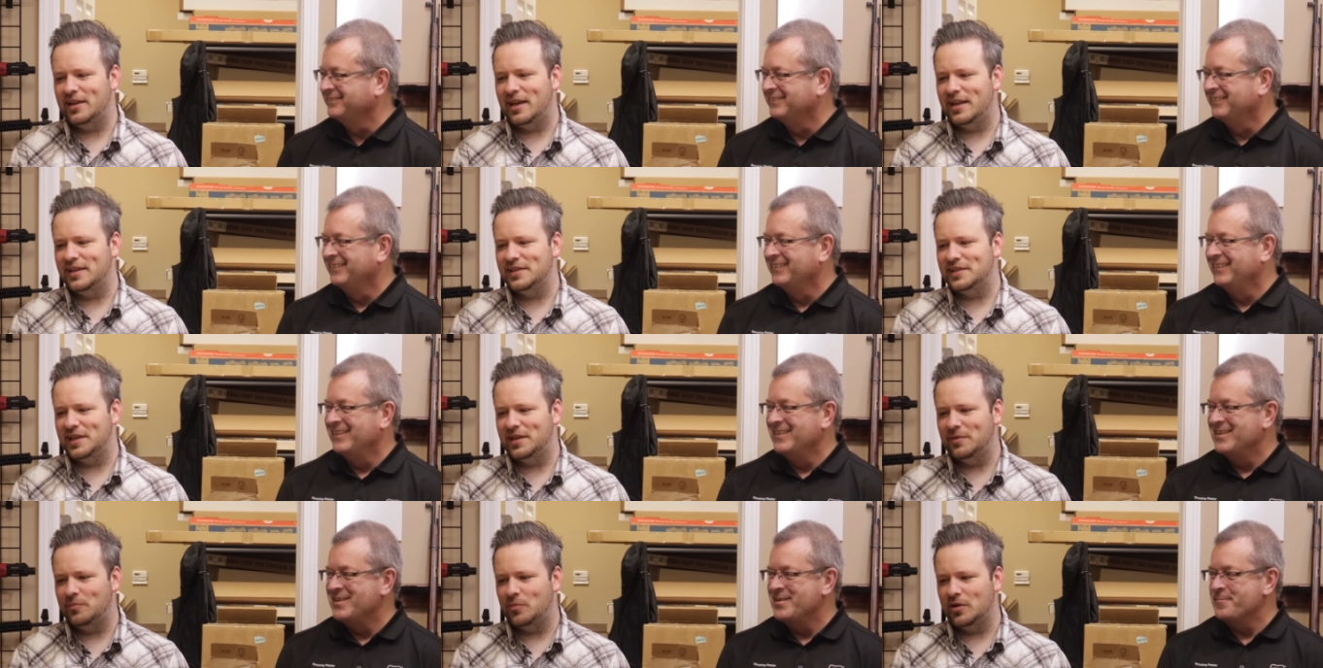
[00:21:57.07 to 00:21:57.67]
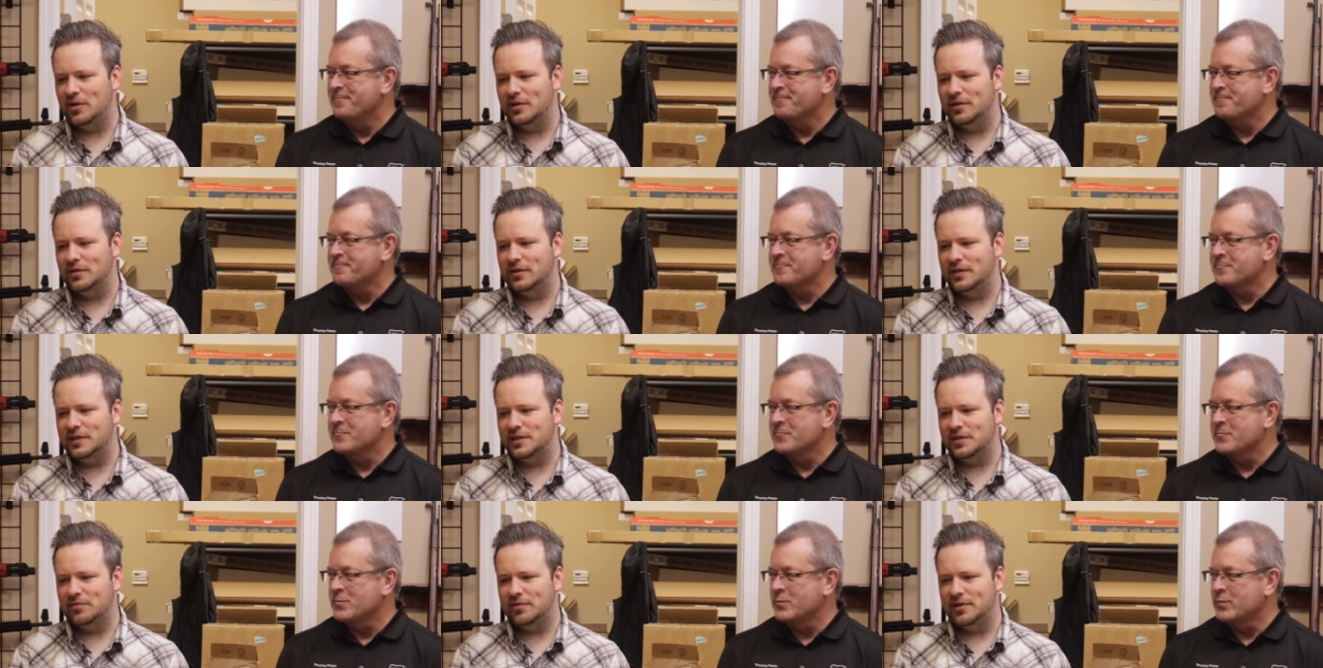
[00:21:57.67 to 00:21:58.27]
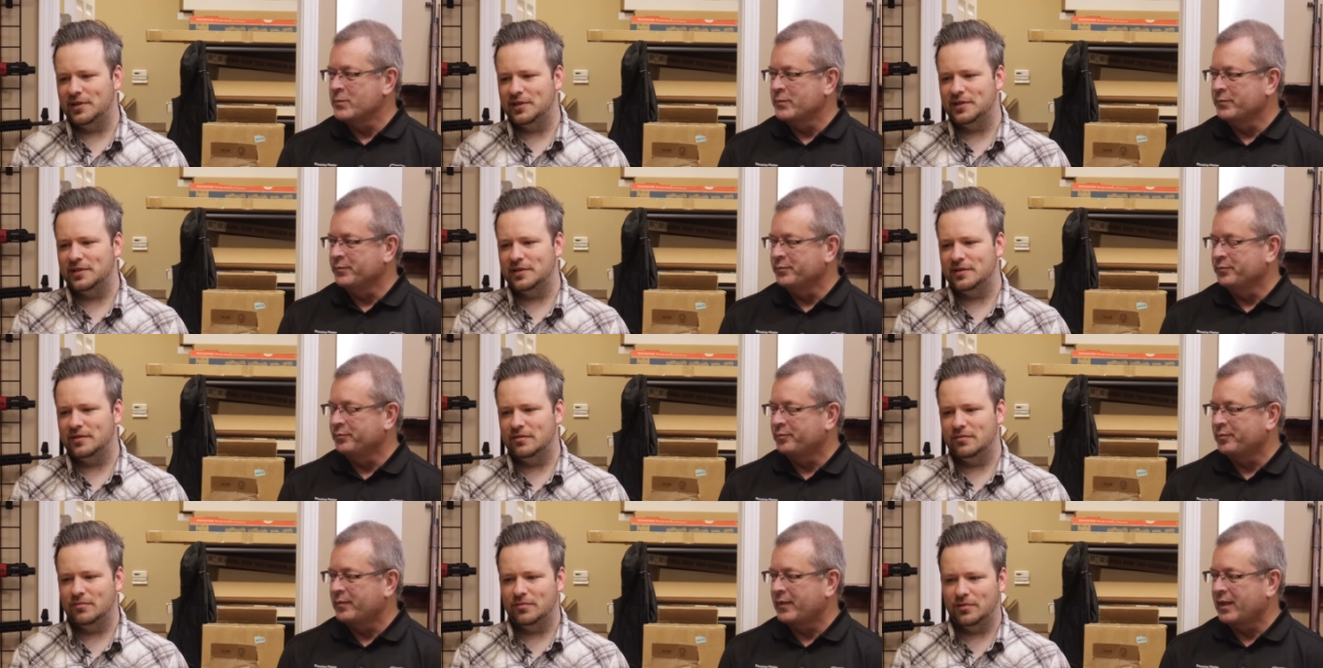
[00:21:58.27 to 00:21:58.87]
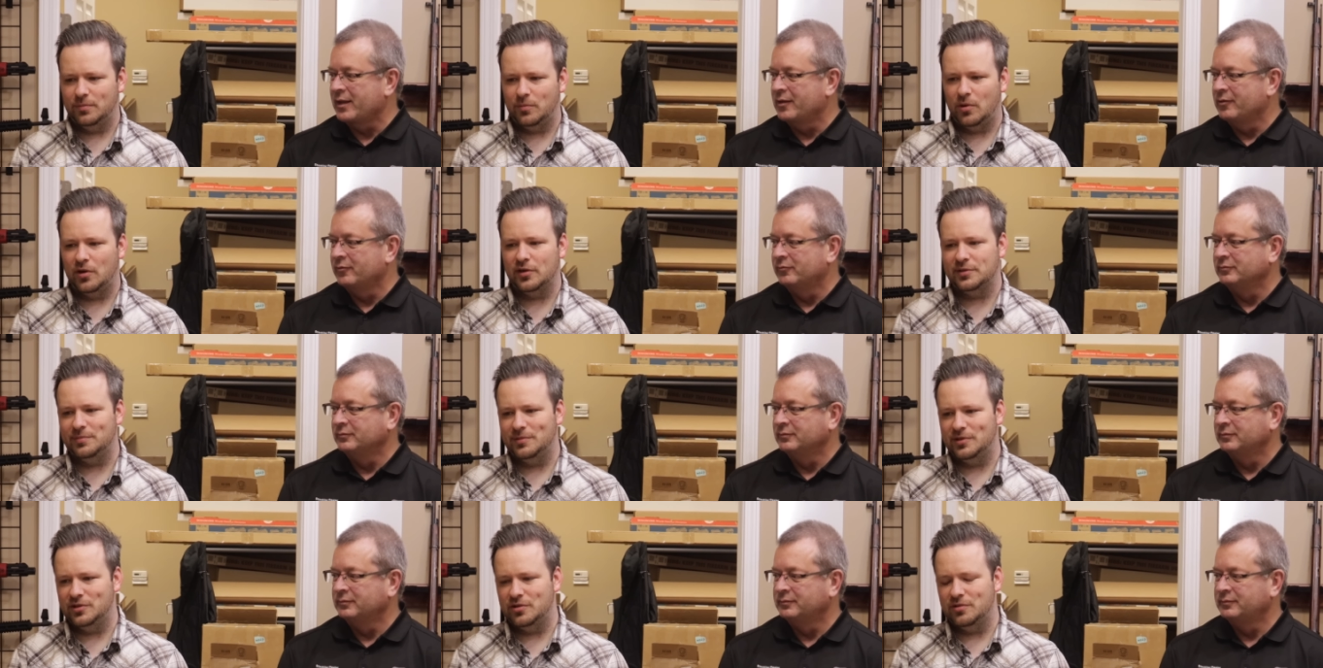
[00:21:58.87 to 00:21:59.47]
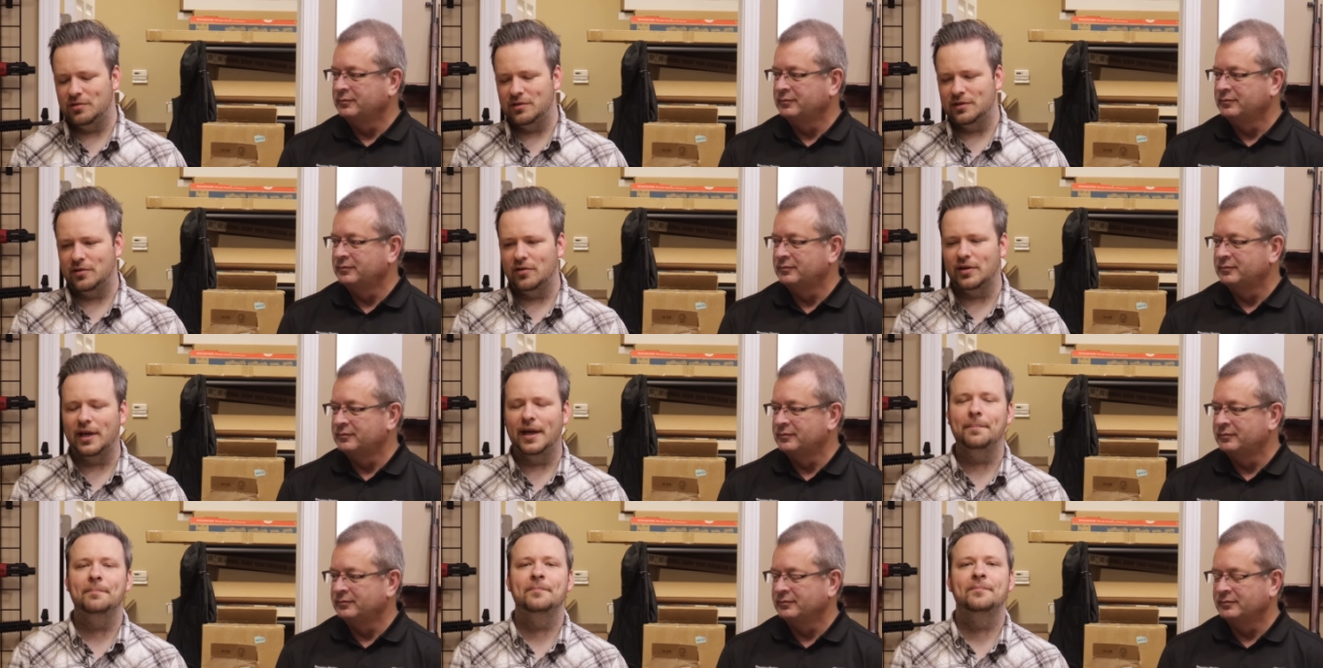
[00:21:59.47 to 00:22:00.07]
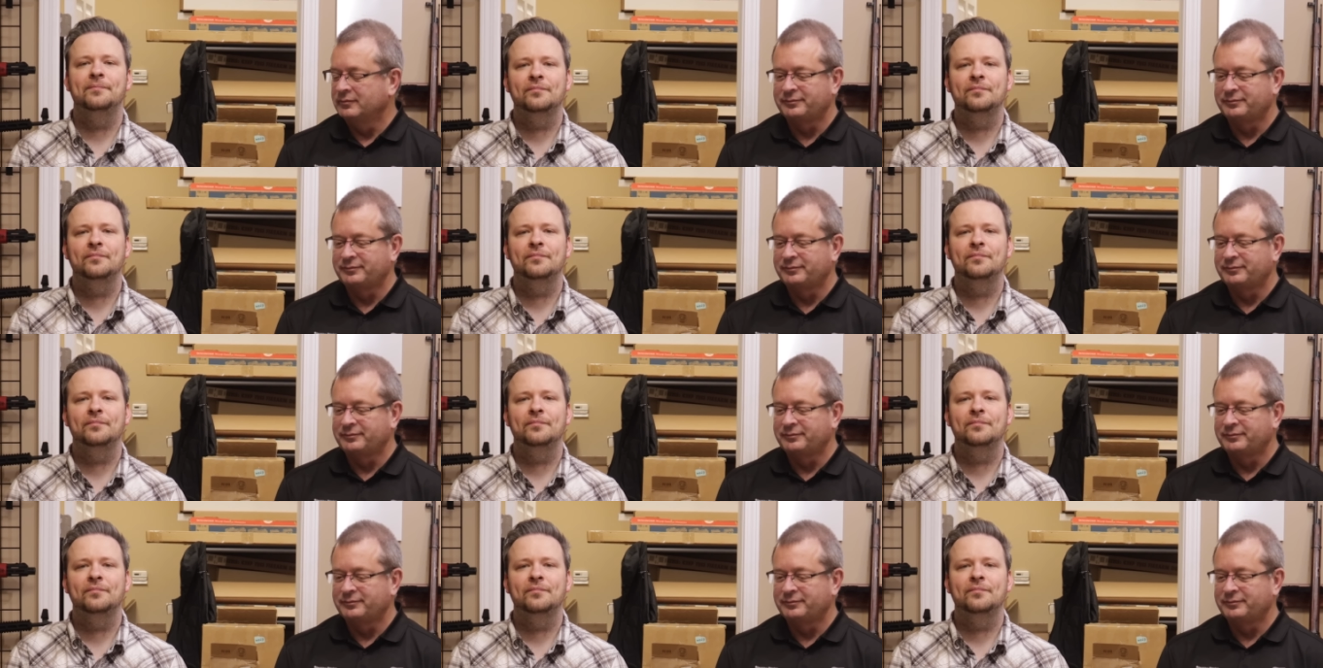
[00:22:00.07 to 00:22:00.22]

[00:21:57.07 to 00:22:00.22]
Speaker 1: I gotta say, Mark, this Chris, Marksman shooting. Okay.